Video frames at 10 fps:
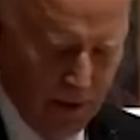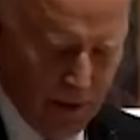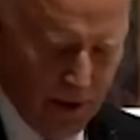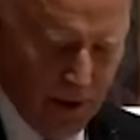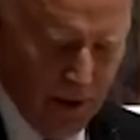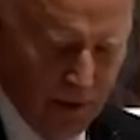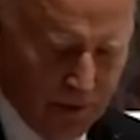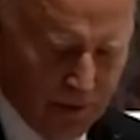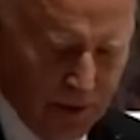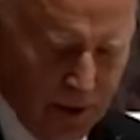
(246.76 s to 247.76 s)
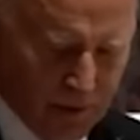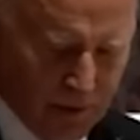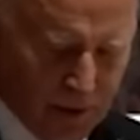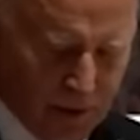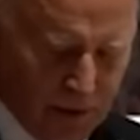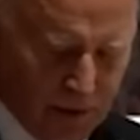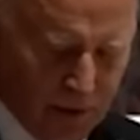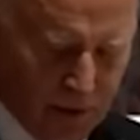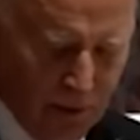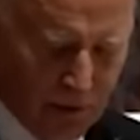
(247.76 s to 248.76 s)
But you know, Ethel was a
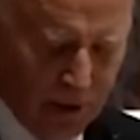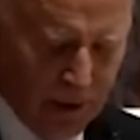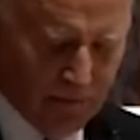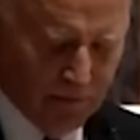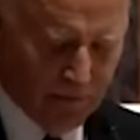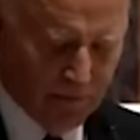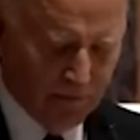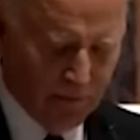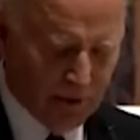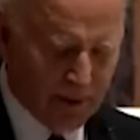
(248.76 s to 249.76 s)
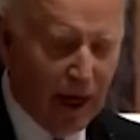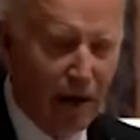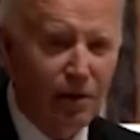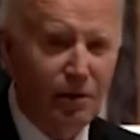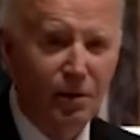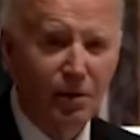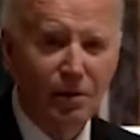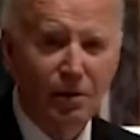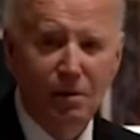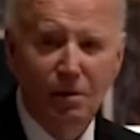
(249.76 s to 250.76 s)
hero in her own right, full of
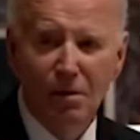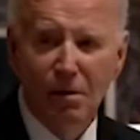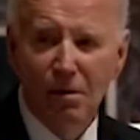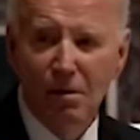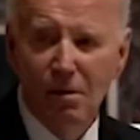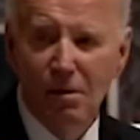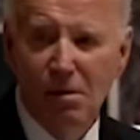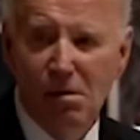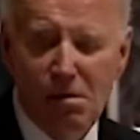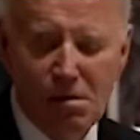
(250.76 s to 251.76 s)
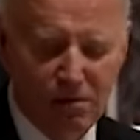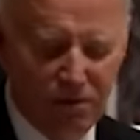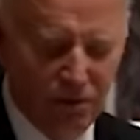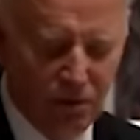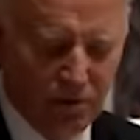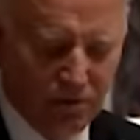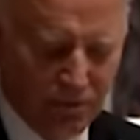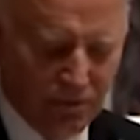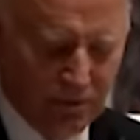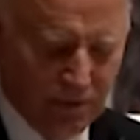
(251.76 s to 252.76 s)
character, full
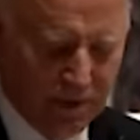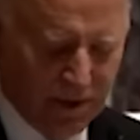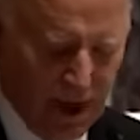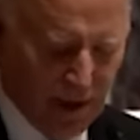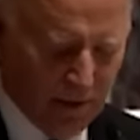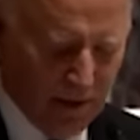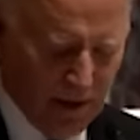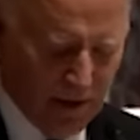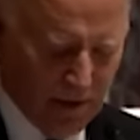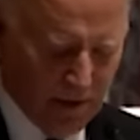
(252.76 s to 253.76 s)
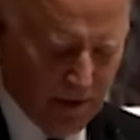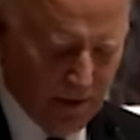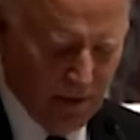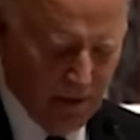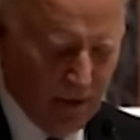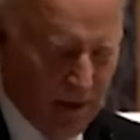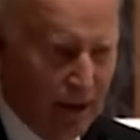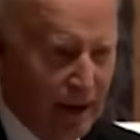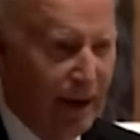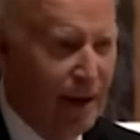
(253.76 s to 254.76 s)
of integrity,
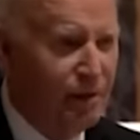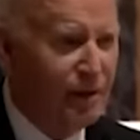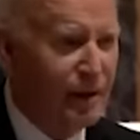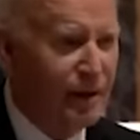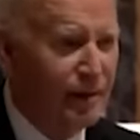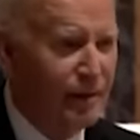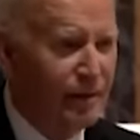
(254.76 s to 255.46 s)
and empathy.